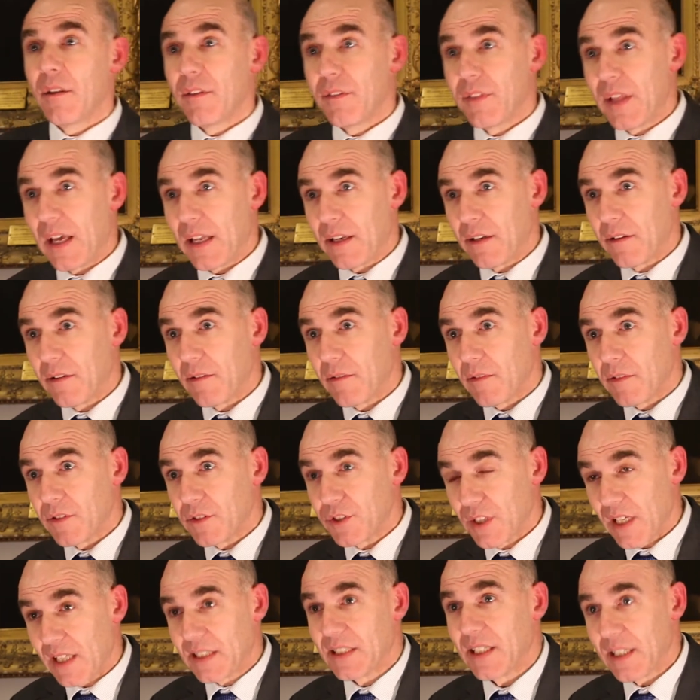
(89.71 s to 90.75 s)
then
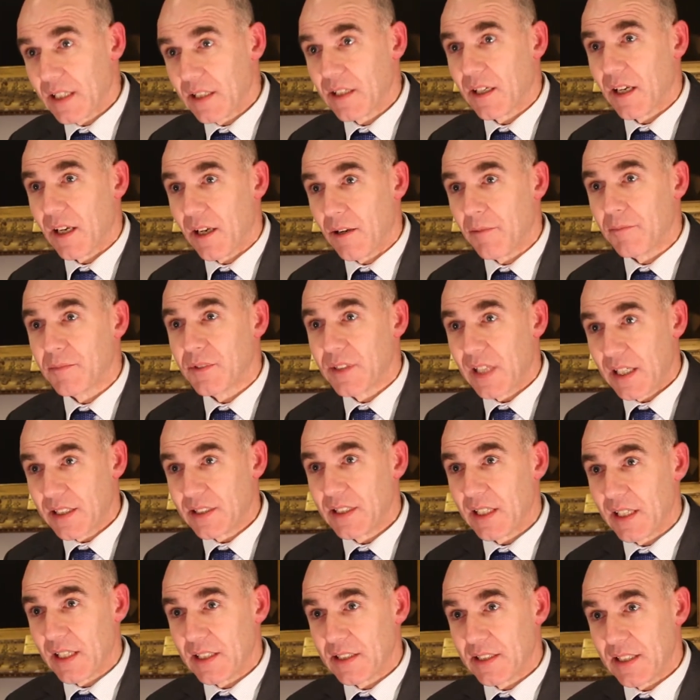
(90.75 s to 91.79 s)
genetic
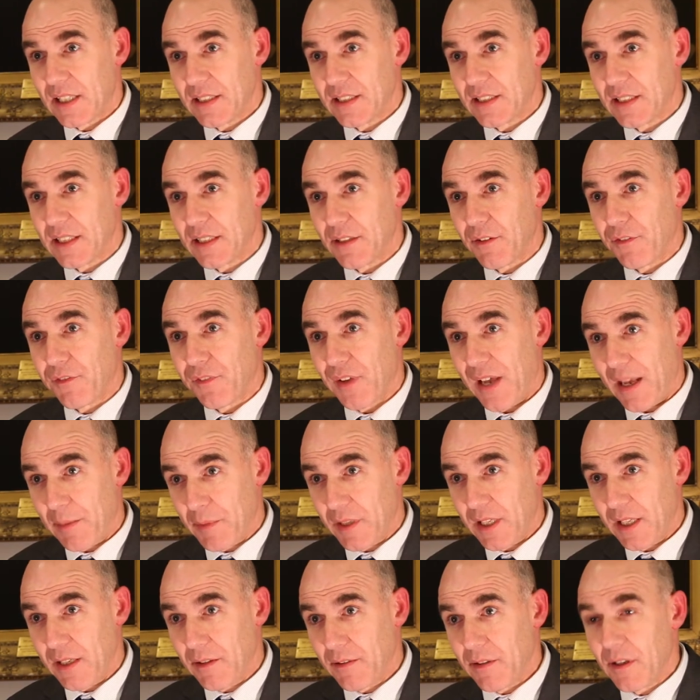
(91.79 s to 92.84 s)
testing is needed in the
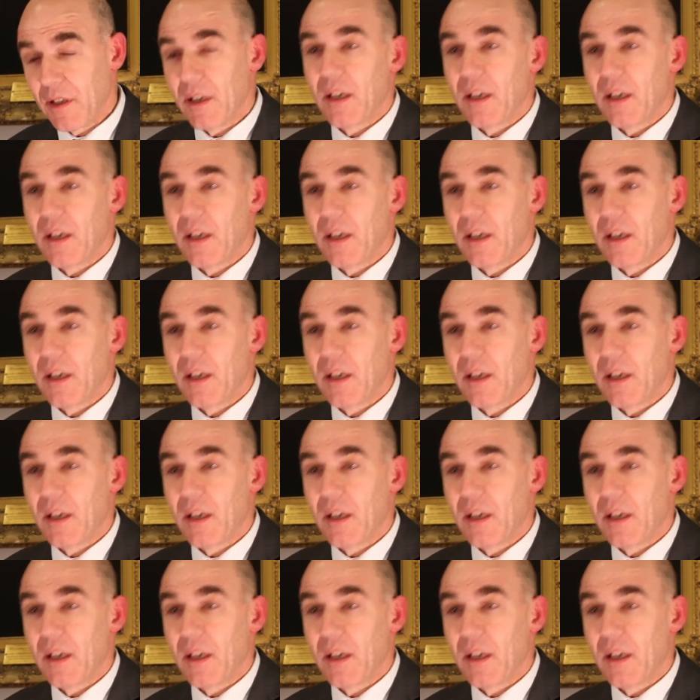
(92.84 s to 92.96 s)
family,